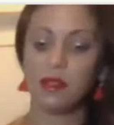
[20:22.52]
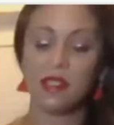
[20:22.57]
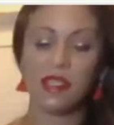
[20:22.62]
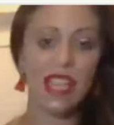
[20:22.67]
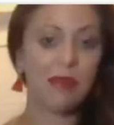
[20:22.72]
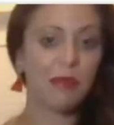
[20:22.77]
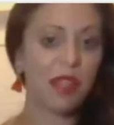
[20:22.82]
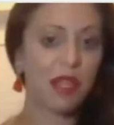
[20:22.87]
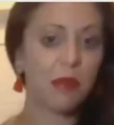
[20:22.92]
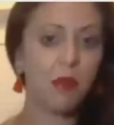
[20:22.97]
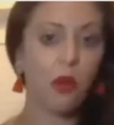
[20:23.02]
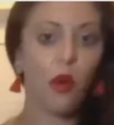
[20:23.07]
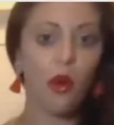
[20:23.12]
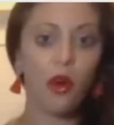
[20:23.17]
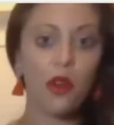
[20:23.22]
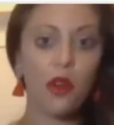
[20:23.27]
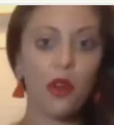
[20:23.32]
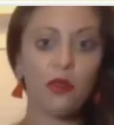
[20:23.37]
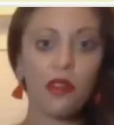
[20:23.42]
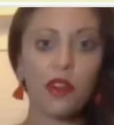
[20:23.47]
same thing,
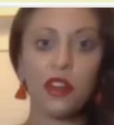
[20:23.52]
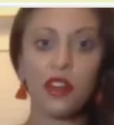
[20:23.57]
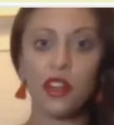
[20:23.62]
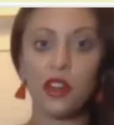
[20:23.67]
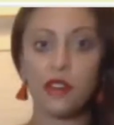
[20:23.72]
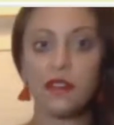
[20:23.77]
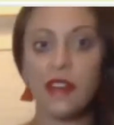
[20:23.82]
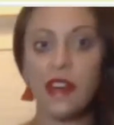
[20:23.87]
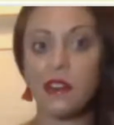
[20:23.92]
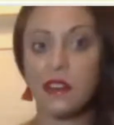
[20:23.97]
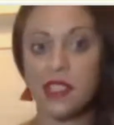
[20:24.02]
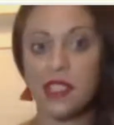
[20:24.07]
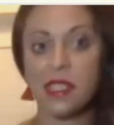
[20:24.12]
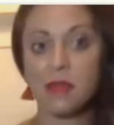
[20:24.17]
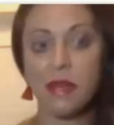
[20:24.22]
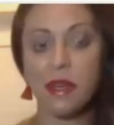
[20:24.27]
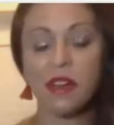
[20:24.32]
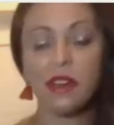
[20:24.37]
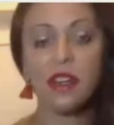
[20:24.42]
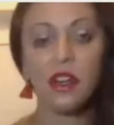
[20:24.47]
pour over your favorite
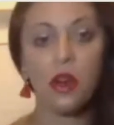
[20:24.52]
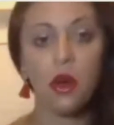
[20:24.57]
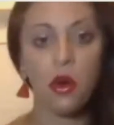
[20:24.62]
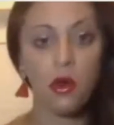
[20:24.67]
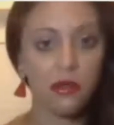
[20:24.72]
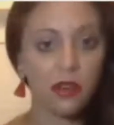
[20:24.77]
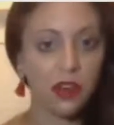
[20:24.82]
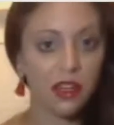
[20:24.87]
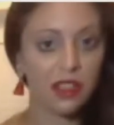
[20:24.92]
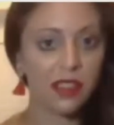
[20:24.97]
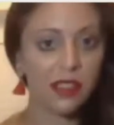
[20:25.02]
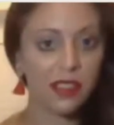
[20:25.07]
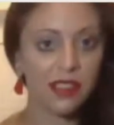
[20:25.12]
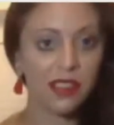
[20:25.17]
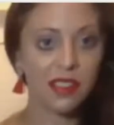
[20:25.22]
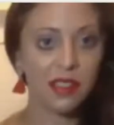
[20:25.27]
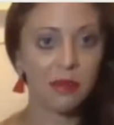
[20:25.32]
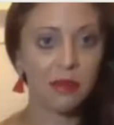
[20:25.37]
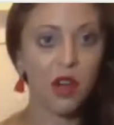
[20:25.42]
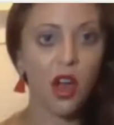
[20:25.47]
spirit over
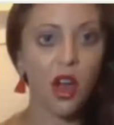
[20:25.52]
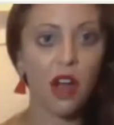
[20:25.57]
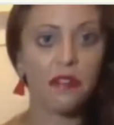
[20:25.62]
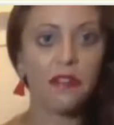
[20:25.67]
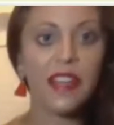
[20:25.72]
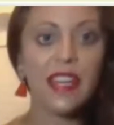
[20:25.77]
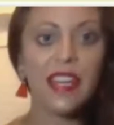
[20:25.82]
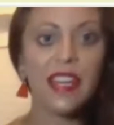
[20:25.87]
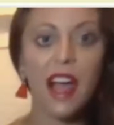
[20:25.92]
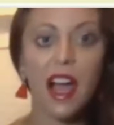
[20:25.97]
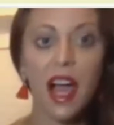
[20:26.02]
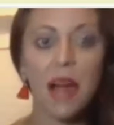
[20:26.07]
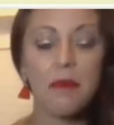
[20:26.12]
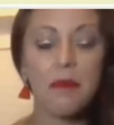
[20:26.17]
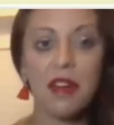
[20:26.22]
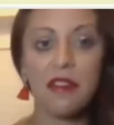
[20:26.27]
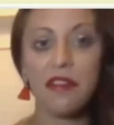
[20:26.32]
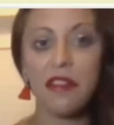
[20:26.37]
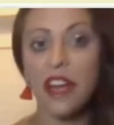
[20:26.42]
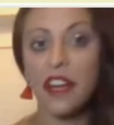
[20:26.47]
some coffee.
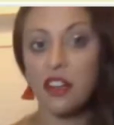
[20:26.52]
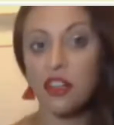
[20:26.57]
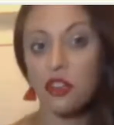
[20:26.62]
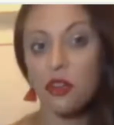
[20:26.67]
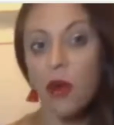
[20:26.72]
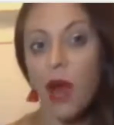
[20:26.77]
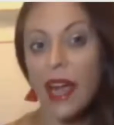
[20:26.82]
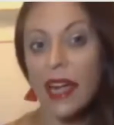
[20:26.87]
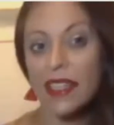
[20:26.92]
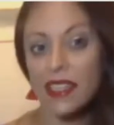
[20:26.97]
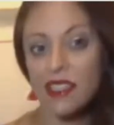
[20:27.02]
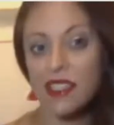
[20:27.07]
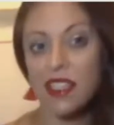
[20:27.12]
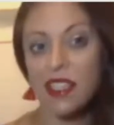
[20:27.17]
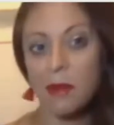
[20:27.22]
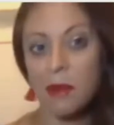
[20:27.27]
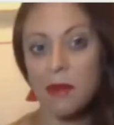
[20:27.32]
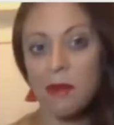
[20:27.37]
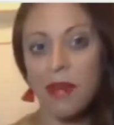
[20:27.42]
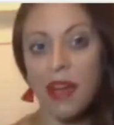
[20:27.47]
A finer grind is
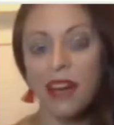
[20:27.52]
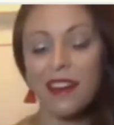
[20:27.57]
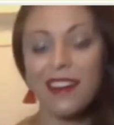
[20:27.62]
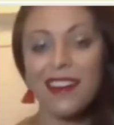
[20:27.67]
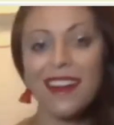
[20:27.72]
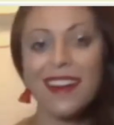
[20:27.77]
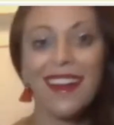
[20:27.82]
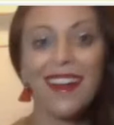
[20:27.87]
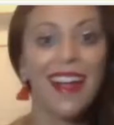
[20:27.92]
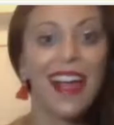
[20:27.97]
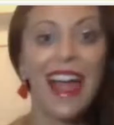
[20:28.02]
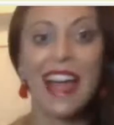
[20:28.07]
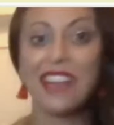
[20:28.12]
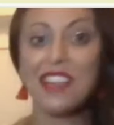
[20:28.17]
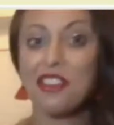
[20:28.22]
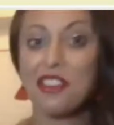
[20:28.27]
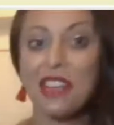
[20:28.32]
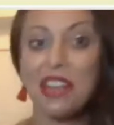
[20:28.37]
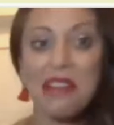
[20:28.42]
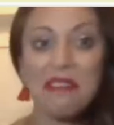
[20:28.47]
going to be better, and
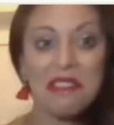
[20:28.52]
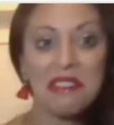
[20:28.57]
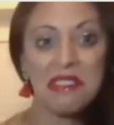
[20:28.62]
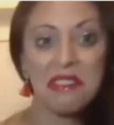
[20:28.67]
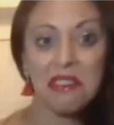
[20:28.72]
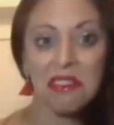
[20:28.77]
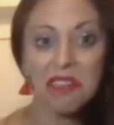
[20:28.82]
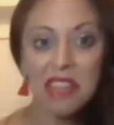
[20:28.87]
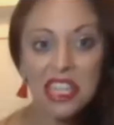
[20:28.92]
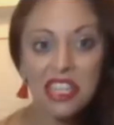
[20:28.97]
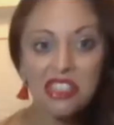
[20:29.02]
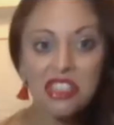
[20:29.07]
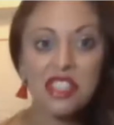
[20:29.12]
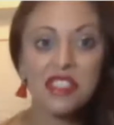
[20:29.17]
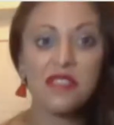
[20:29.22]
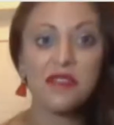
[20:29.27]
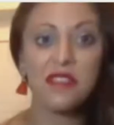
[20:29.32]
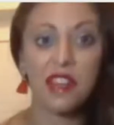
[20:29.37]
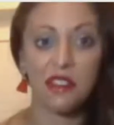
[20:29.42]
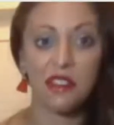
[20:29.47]
you're going to have a
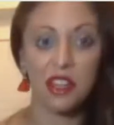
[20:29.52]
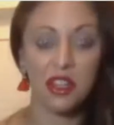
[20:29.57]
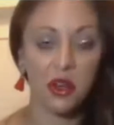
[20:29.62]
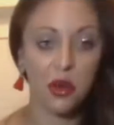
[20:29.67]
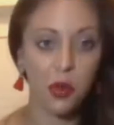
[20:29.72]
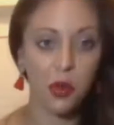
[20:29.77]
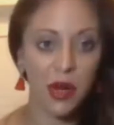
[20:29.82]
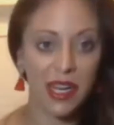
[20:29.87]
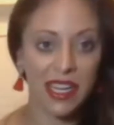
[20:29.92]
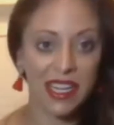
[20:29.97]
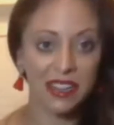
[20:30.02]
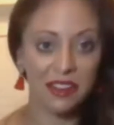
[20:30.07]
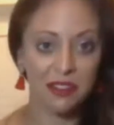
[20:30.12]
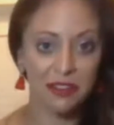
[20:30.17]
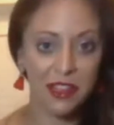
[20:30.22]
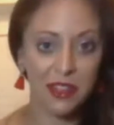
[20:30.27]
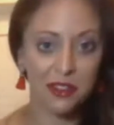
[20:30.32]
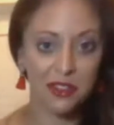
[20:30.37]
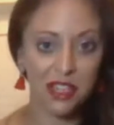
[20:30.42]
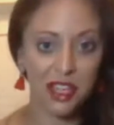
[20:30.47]
delicious, very quick
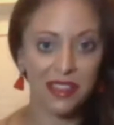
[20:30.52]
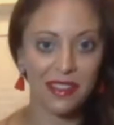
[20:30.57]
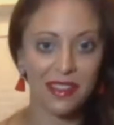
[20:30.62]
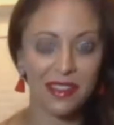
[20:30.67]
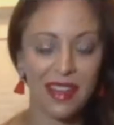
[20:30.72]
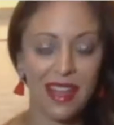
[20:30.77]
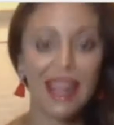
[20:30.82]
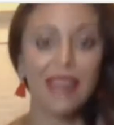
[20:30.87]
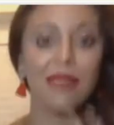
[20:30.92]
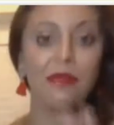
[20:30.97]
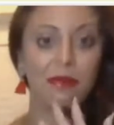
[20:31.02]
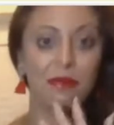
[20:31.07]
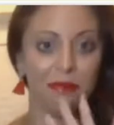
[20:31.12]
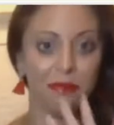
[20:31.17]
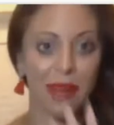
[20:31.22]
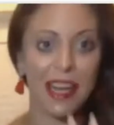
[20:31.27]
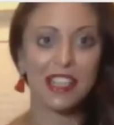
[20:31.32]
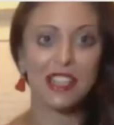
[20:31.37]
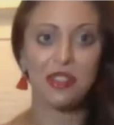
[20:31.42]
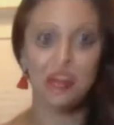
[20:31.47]
infusion. And
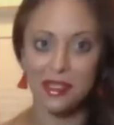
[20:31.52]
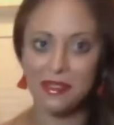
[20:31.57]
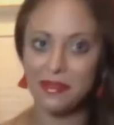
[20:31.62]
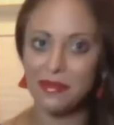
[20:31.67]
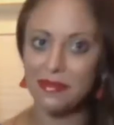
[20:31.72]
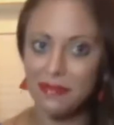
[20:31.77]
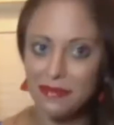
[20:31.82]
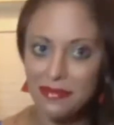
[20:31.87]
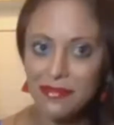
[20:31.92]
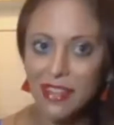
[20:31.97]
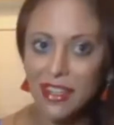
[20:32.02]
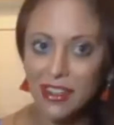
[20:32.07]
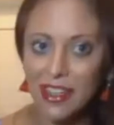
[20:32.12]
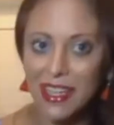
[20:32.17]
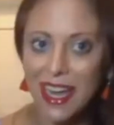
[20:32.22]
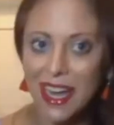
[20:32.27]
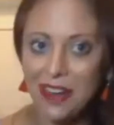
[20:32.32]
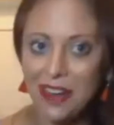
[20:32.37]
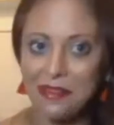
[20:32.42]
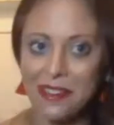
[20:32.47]
mind you, it's very
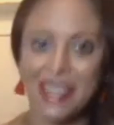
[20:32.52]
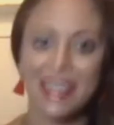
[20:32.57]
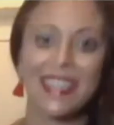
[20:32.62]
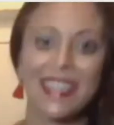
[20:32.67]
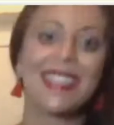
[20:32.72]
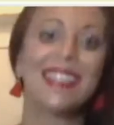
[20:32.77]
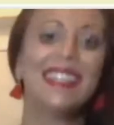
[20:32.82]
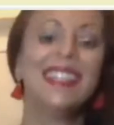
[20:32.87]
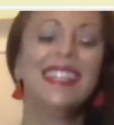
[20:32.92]
caffeinated.